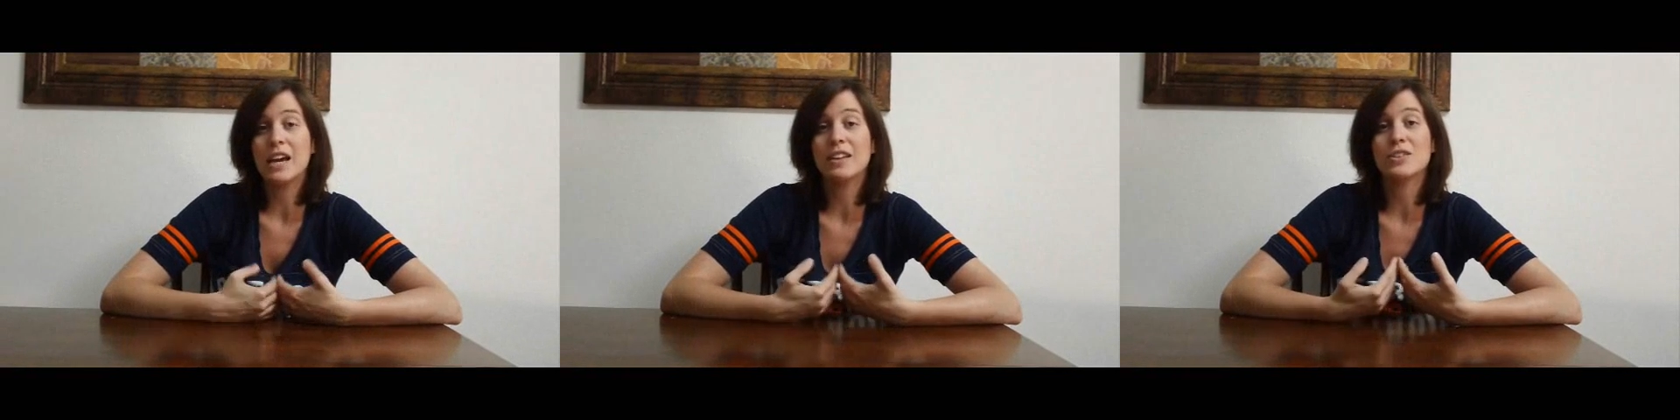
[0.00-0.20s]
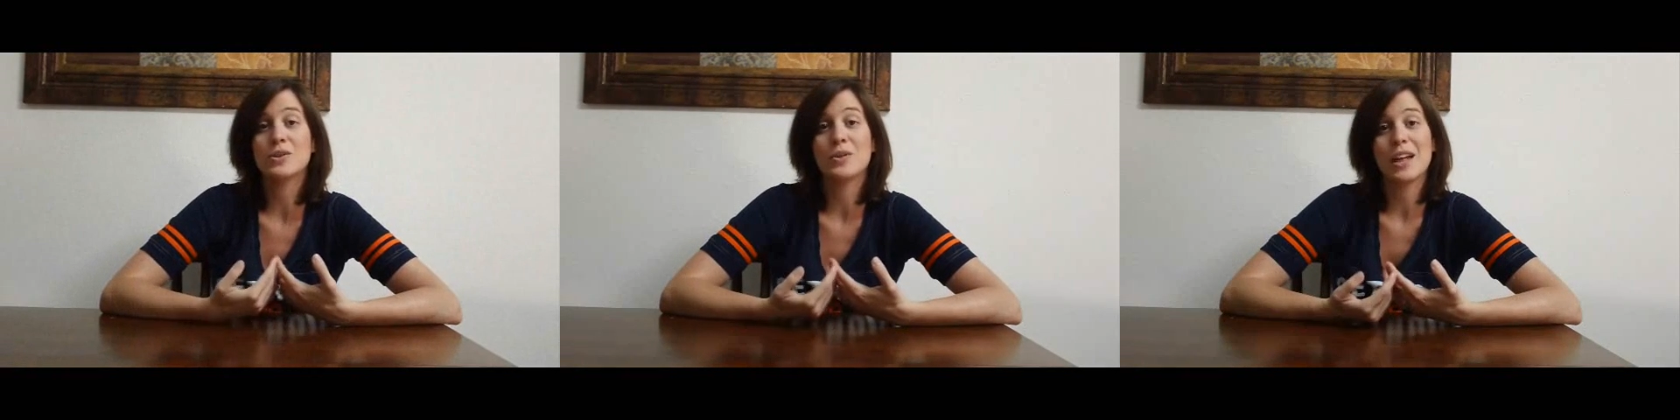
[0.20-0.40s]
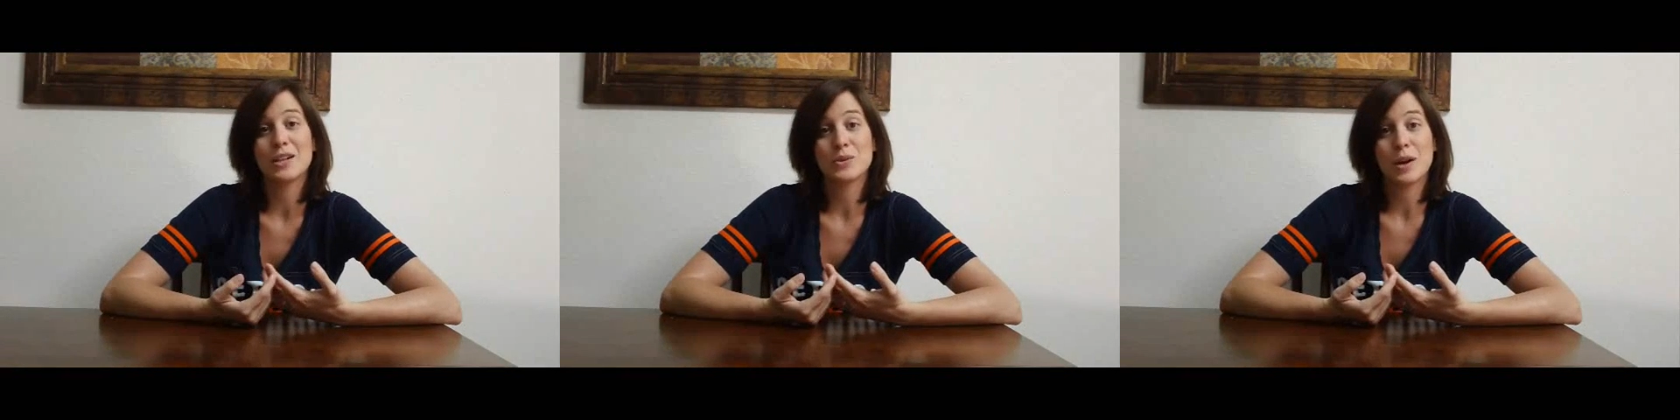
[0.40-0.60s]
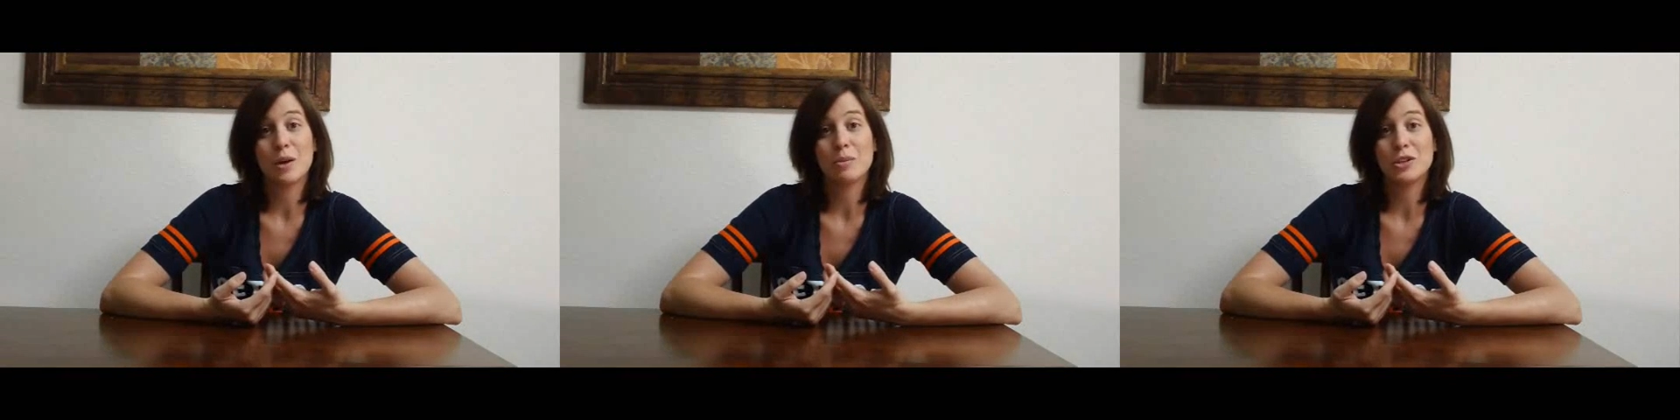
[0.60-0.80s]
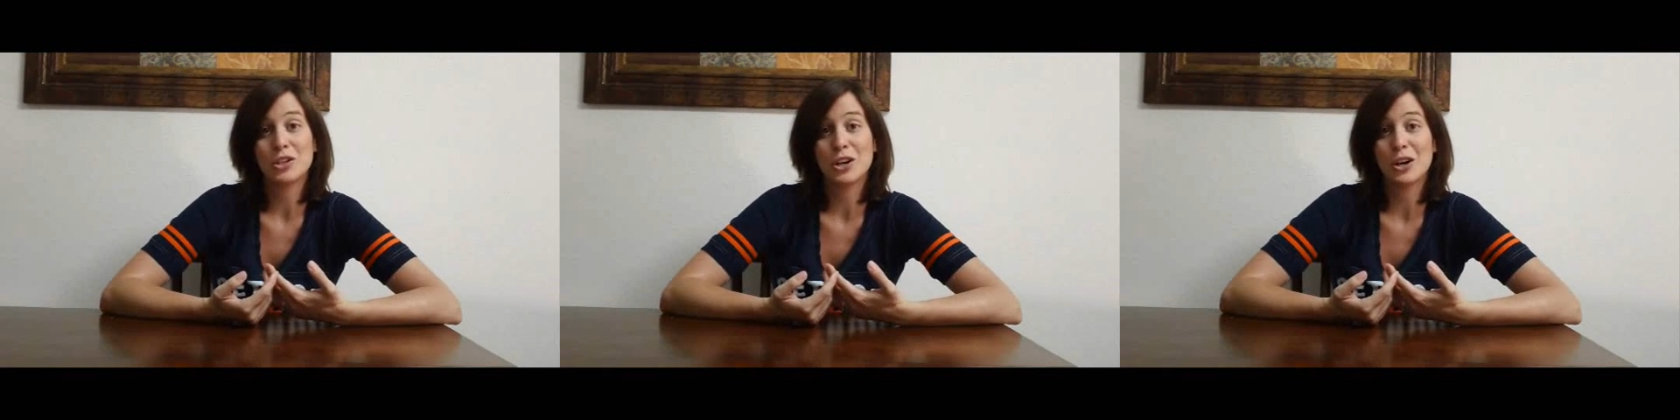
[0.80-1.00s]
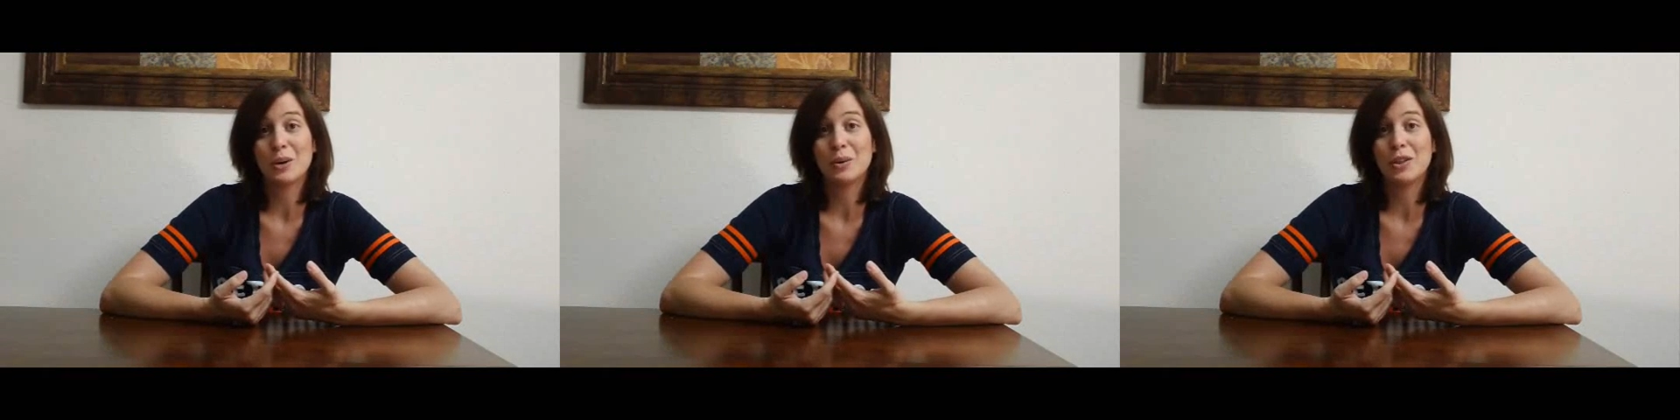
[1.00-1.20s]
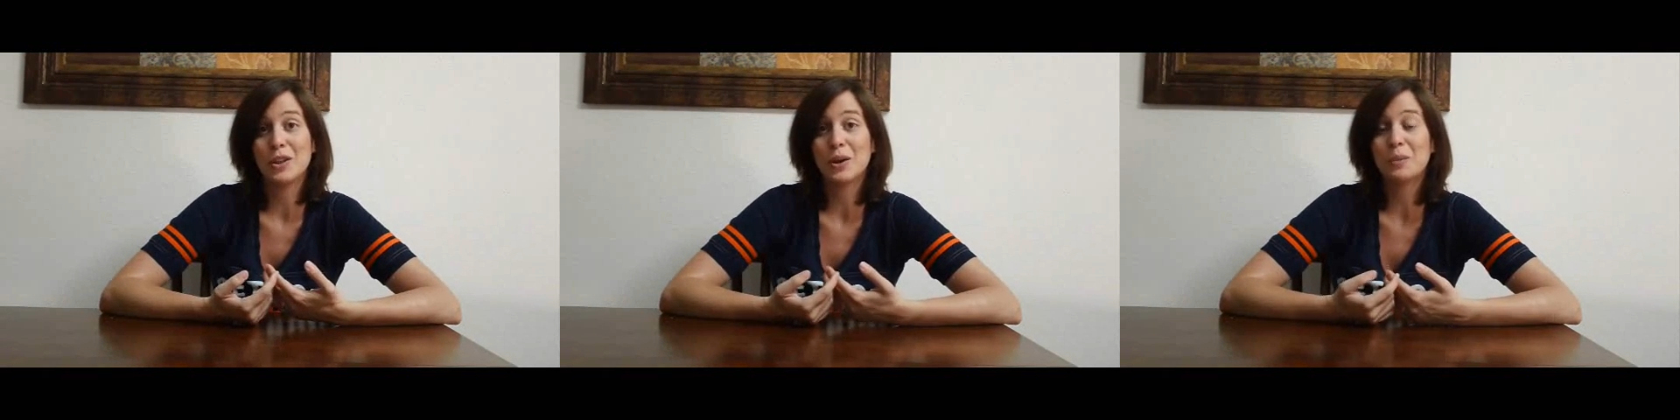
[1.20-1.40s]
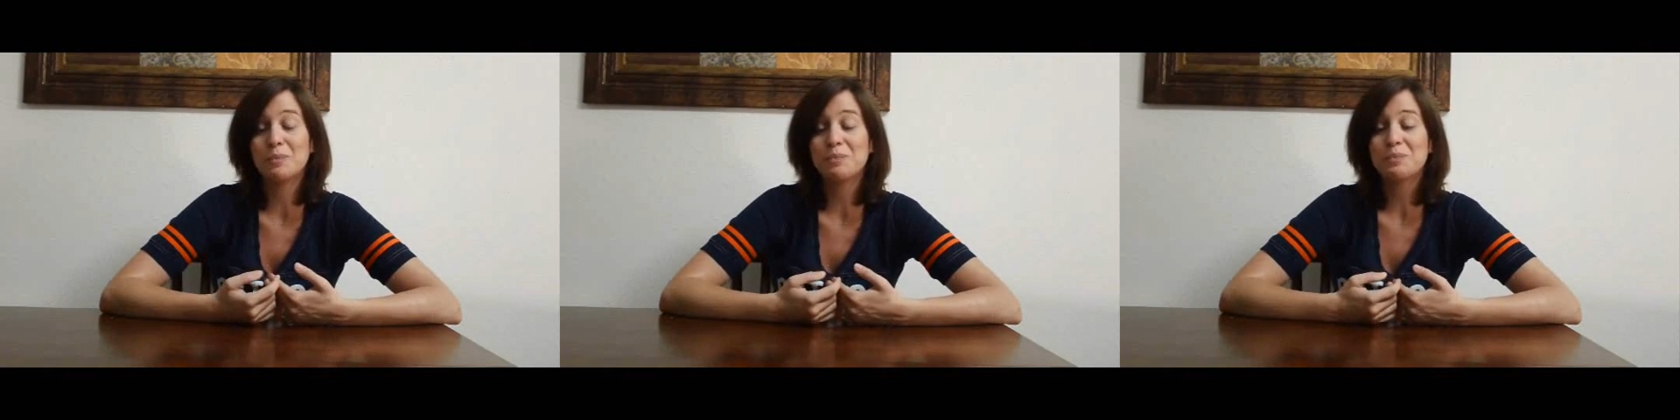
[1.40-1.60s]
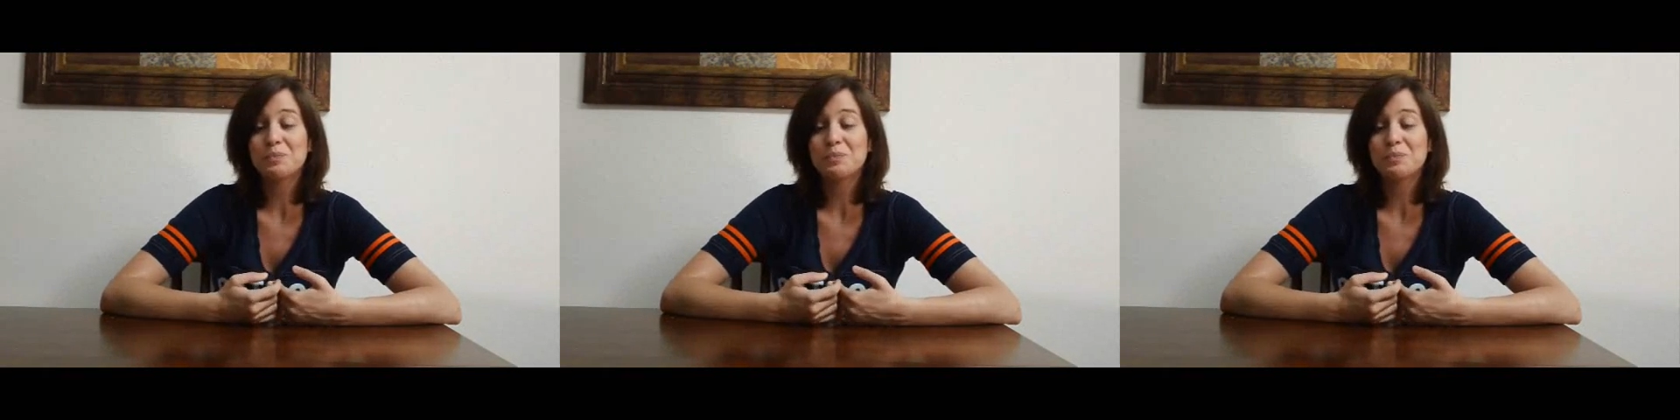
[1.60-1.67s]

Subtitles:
and so that's what I'll be sharing with you.